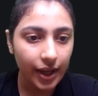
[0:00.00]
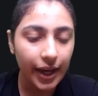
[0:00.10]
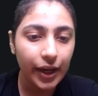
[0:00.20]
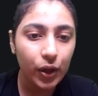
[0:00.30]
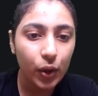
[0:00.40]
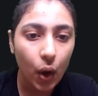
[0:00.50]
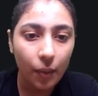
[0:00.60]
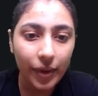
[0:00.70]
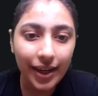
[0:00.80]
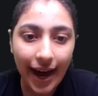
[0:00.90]

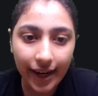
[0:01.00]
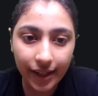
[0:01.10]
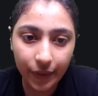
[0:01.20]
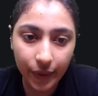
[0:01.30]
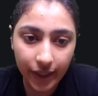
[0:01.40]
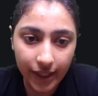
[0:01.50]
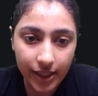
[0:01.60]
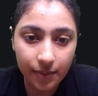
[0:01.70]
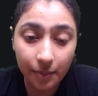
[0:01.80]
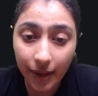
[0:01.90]
Economic
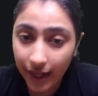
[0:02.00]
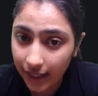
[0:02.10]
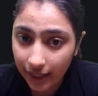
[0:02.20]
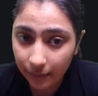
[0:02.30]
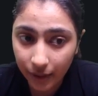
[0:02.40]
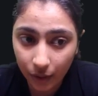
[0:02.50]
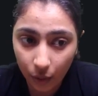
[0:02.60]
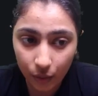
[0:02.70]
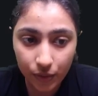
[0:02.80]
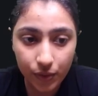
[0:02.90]
activities mainly
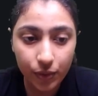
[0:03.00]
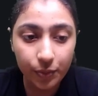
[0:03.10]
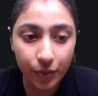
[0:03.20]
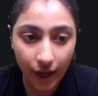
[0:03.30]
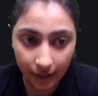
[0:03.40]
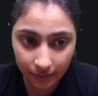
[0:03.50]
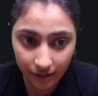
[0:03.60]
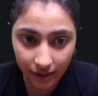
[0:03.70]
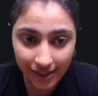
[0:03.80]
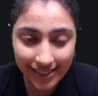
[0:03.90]
belongs to
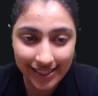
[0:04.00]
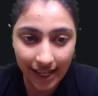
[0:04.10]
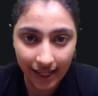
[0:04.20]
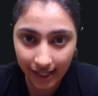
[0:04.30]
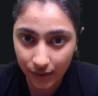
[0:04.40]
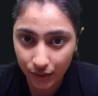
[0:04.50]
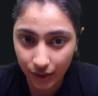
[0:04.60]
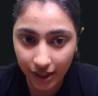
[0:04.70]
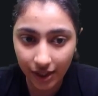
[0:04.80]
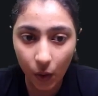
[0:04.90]
primary,
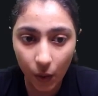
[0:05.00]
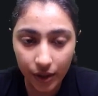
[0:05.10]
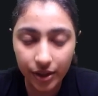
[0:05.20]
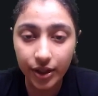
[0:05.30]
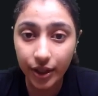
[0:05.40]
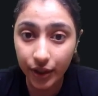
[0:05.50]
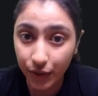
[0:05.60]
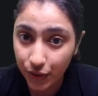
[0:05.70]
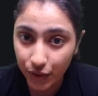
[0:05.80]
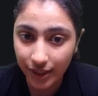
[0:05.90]
secondary or
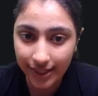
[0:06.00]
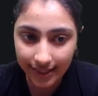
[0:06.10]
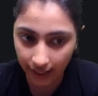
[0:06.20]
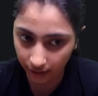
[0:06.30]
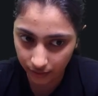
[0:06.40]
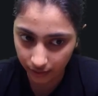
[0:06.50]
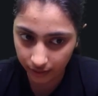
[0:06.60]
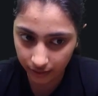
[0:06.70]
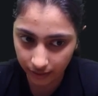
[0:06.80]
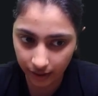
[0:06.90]
tertiary sector.
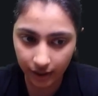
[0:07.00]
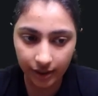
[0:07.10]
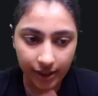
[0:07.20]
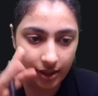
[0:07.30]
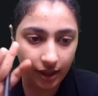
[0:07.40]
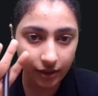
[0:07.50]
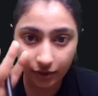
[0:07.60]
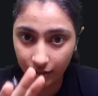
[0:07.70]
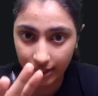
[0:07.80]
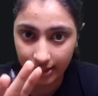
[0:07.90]
These are the
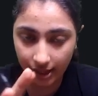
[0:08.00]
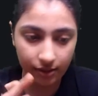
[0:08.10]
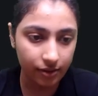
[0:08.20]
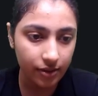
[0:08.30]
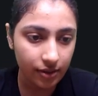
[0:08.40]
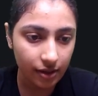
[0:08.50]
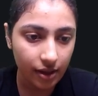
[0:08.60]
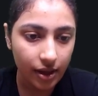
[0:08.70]
three sectors.